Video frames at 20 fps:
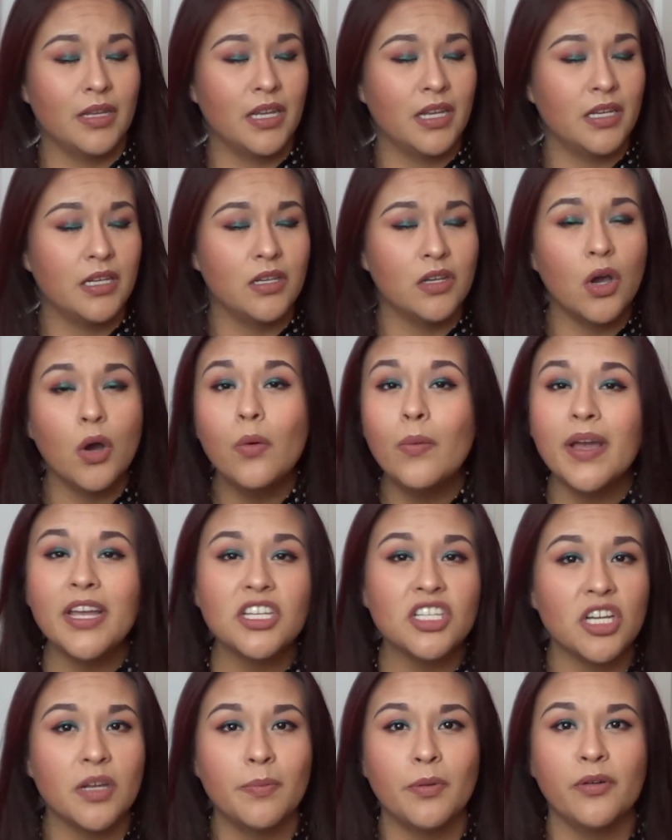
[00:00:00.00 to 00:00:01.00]
in no
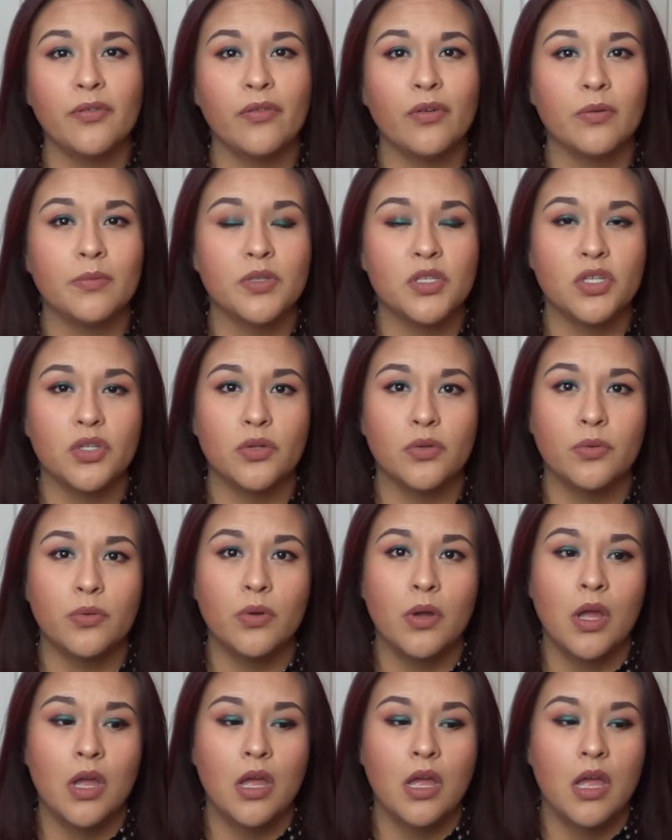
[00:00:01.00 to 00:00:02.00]
way, shape, or form to